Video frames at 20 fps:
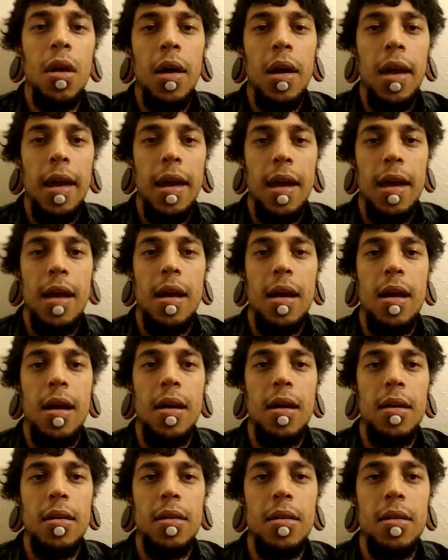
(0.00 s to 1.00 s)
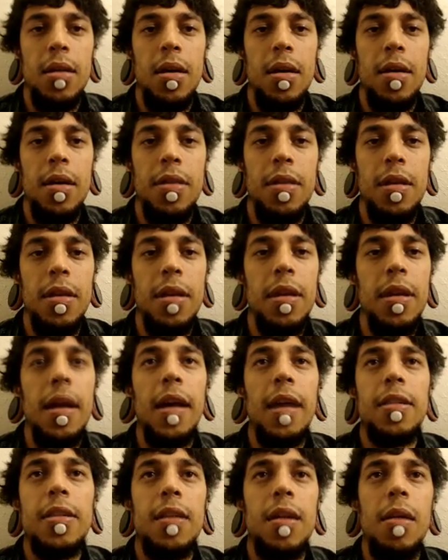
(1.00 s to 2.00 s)
And the
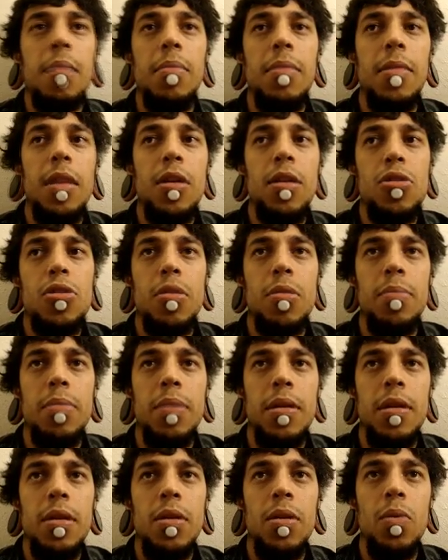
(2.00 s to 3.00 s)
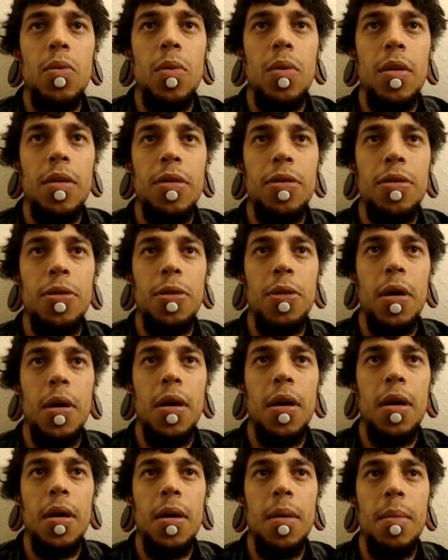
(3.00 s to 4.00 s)
next update should be with
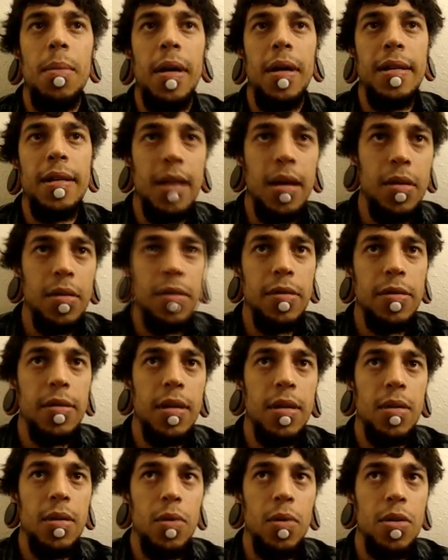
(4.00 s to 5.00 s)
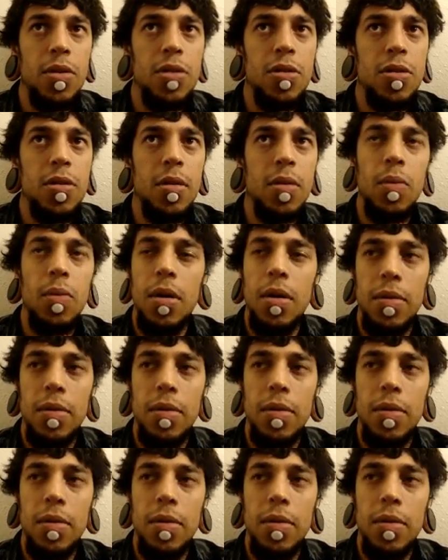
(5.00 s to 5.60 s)
my tunnels in, which, well,